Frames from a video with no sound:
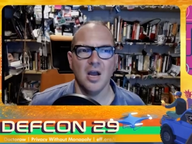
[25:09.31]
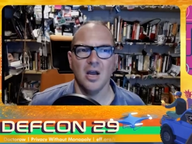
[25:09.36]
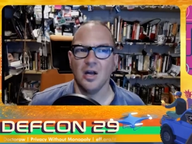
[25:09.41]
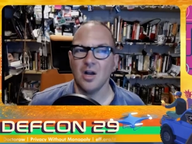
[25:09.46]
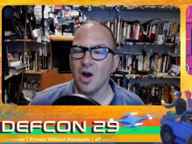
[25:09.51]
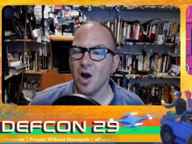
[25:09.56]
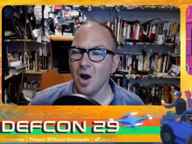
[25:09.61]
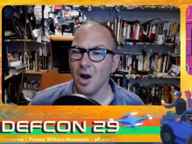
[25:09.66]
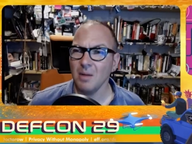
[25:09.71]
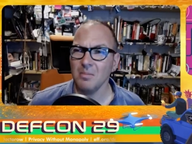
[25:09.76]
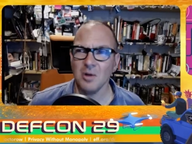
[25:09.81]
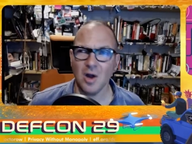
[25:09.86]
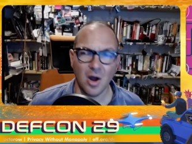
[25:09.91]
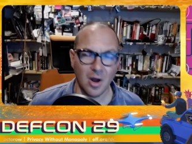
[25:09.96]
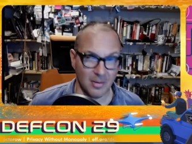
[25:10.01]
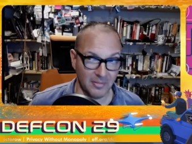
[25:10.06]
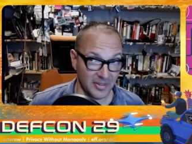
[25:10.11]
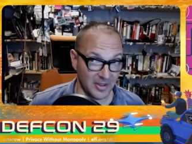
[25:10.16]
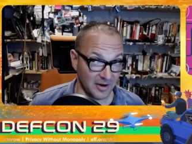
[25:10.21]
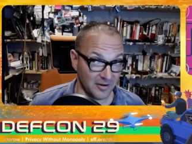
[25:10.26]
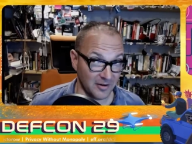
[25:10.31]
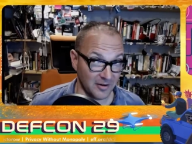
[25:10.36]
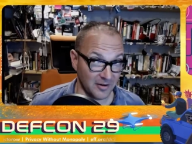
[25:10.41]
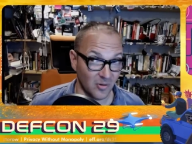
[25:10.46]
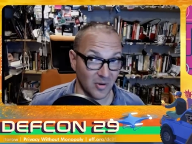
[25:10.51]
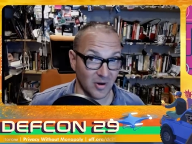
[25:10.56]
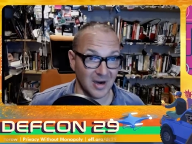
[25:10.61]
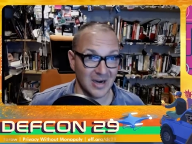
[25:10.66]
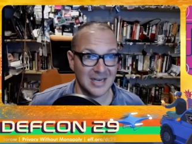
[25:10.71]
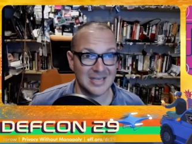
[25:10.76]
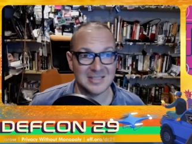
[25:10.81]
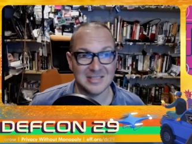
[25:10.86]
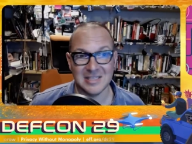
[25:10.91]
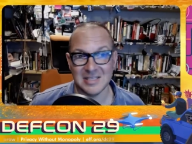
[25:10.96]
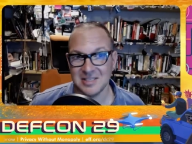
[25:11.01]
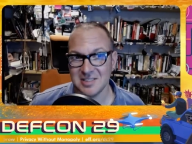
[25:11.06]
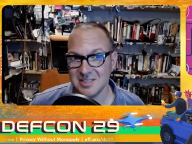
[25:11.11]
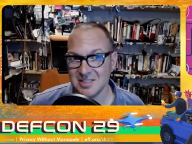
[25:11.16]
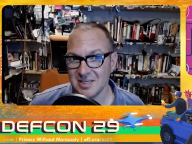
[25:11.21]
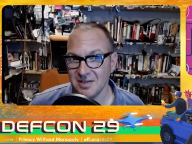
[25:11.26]
ComCom, therefore, is the
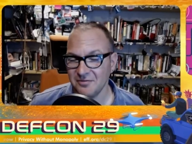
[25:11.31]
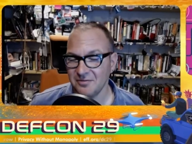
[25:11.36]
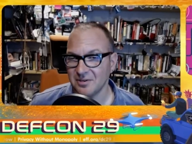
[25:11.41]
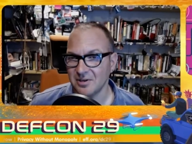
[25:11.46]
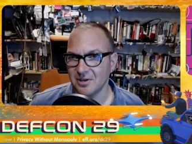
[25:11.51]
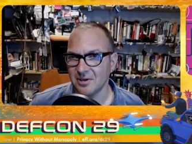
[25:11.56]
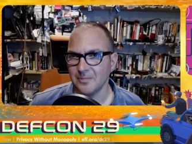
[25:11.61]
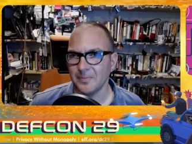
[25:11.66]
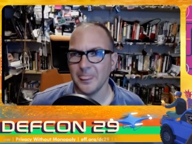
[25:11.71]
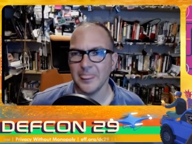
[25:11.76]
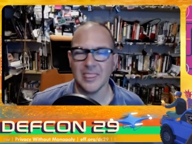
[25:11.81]
stiffener